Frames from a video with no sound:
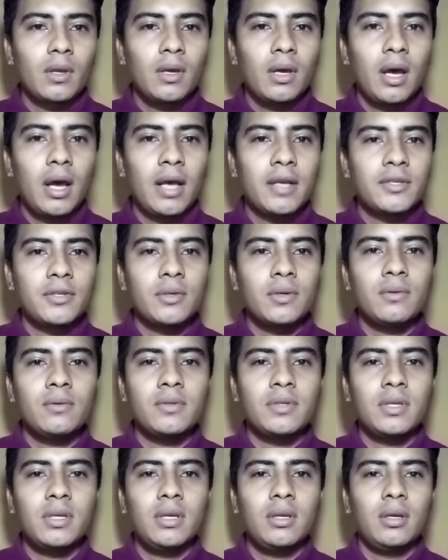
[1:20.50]
As you can
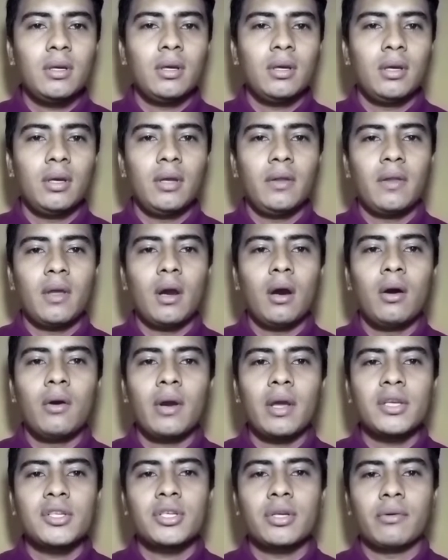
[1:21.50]
see in the
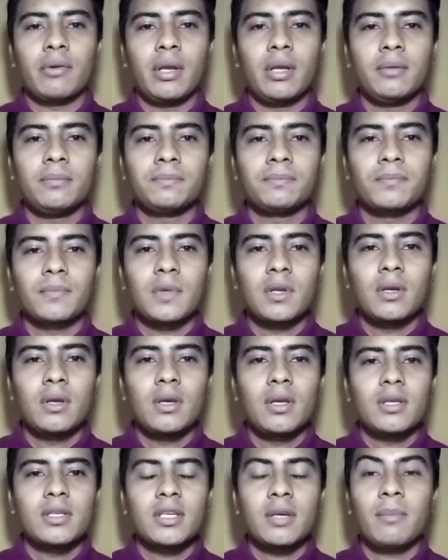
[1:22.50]
orange ring,
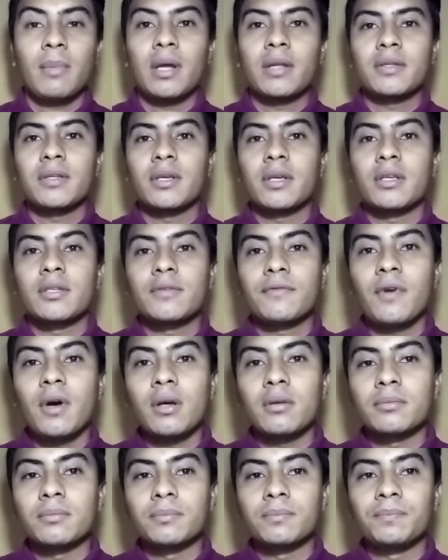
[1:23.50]
semantics is
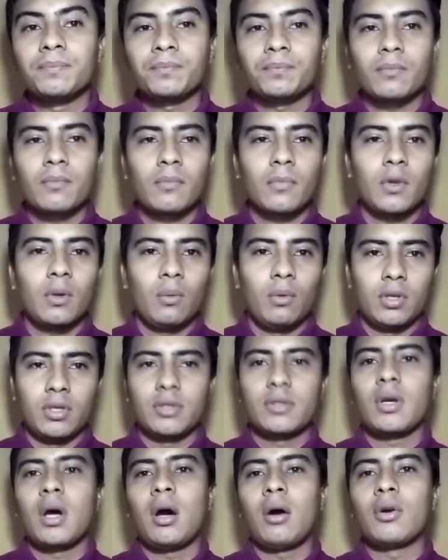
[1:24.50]
found, which
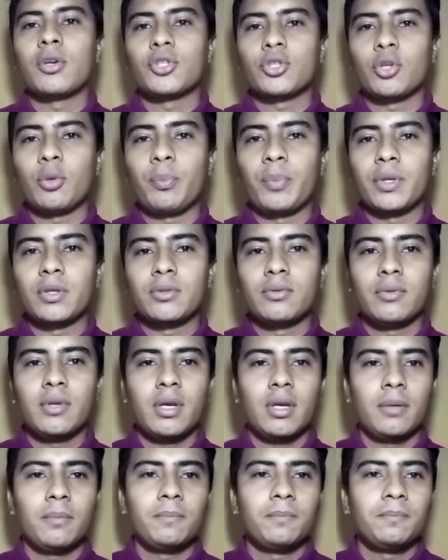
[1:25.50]
is our topic
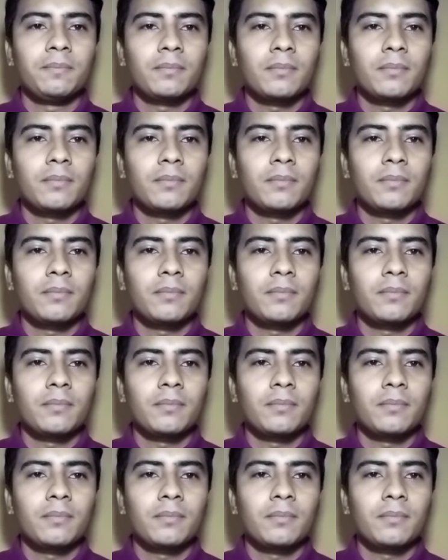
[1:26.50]
today.